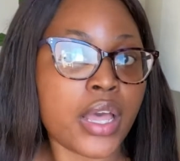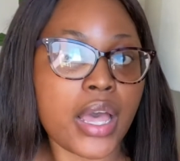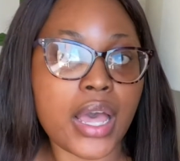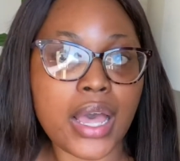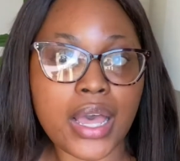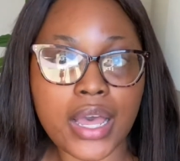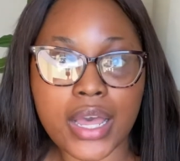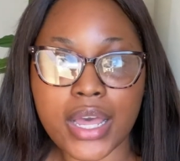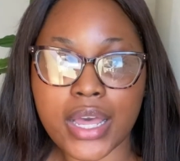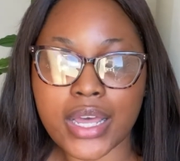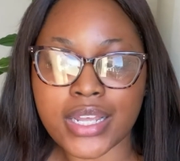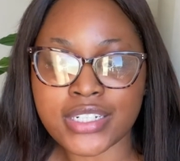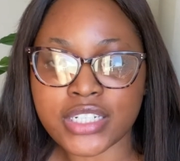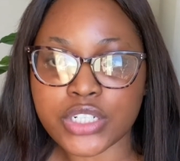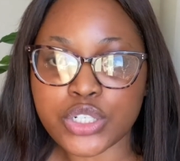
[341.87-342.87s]

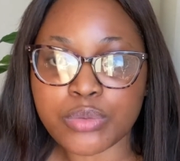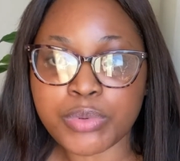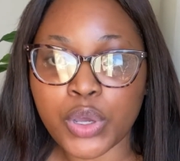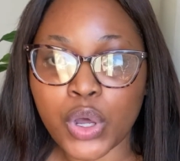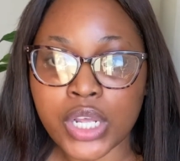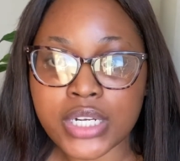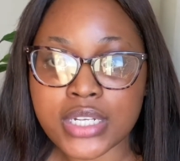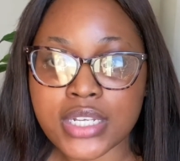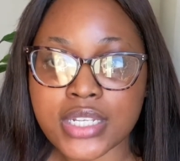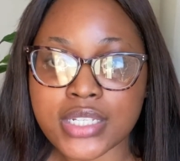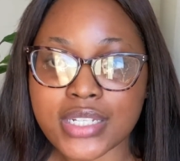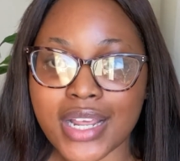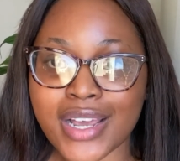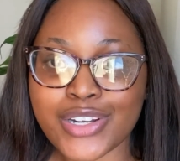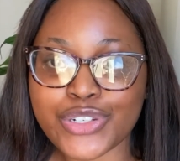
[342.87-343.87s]
and to be
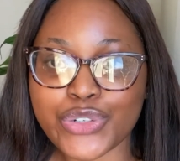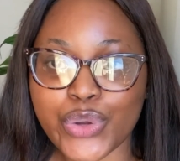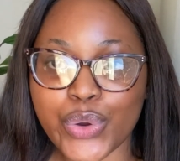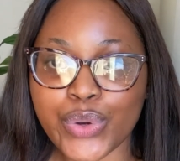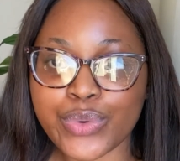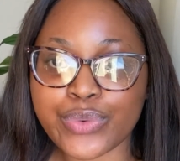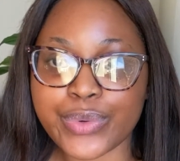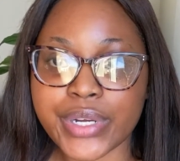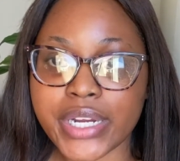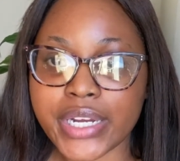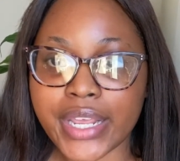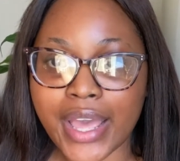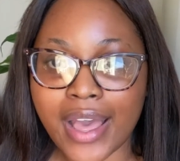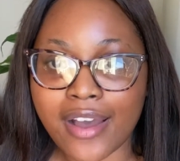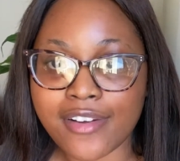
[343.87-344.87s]
honest, I don't
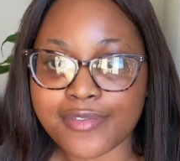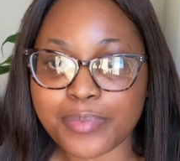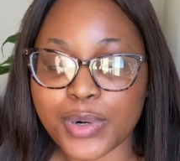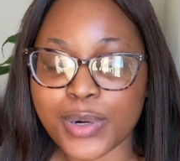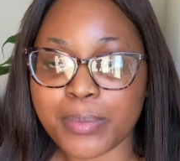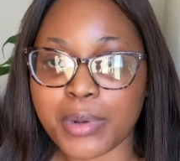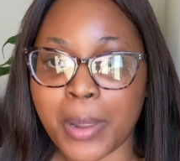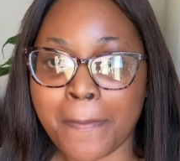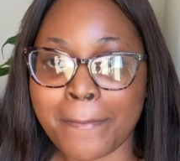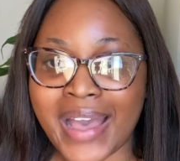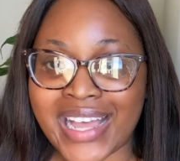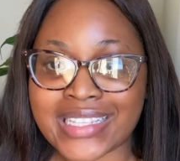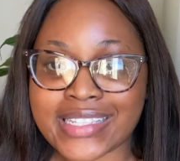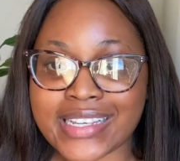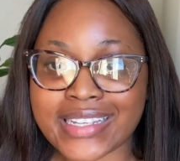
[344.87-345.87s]
really have
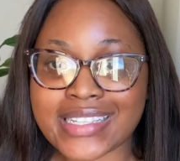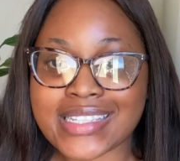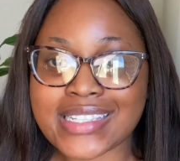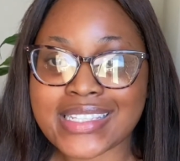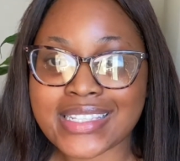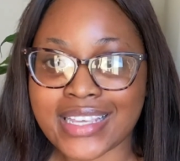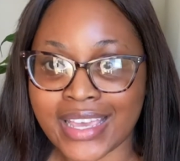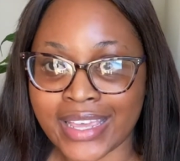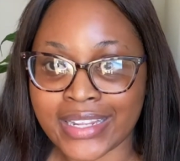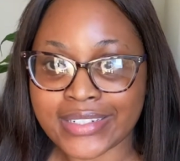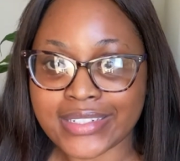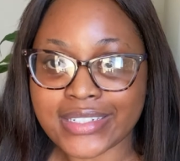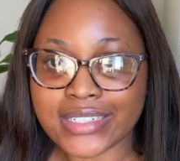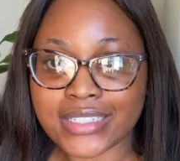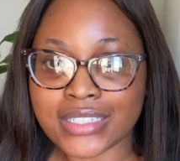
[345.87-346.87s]
problematic
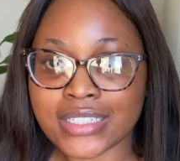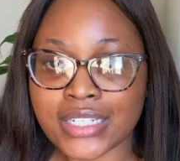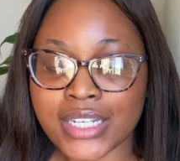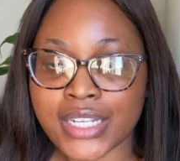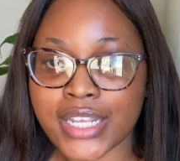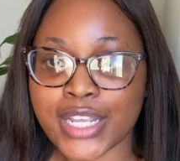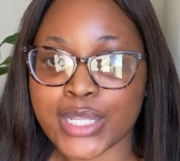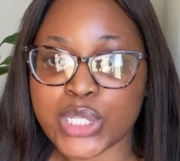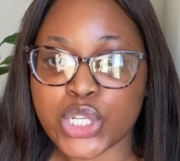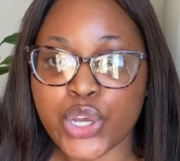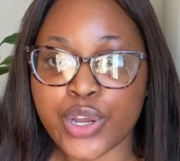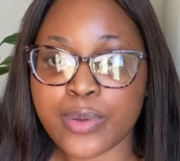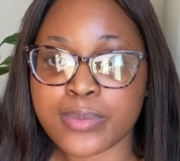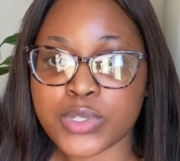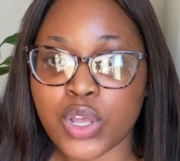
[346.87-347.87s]
skin in
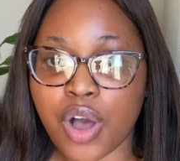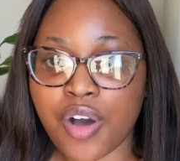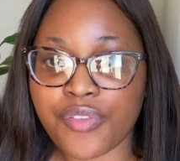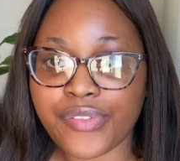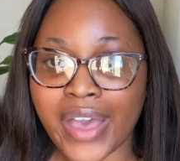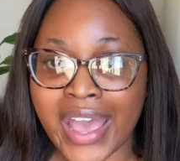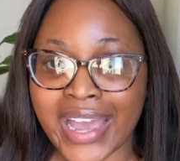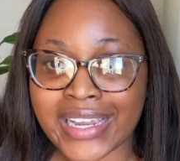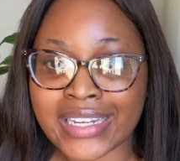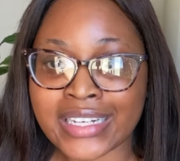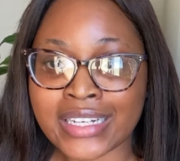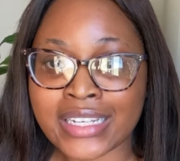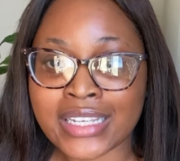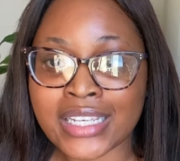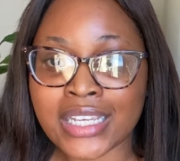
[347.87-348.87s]
terms of
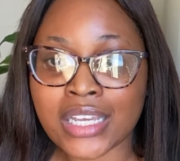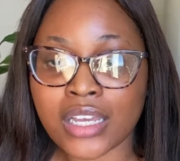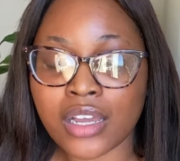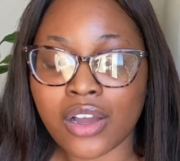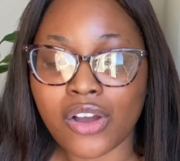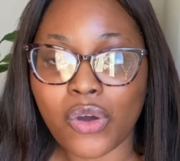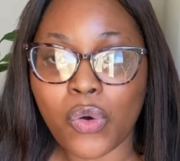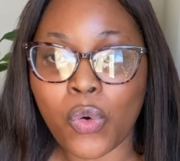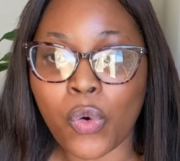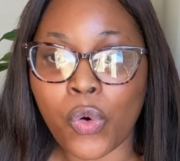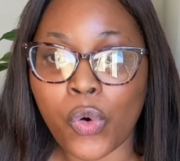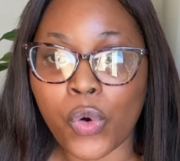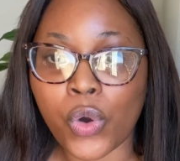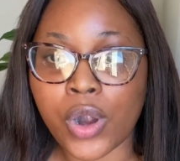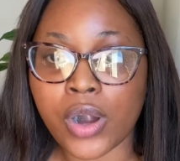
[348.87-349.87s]
acne
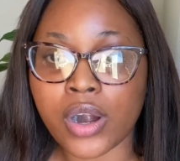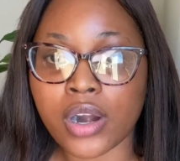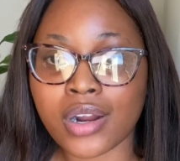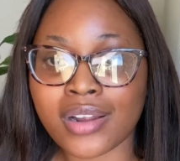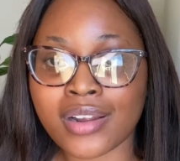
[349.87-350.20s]
or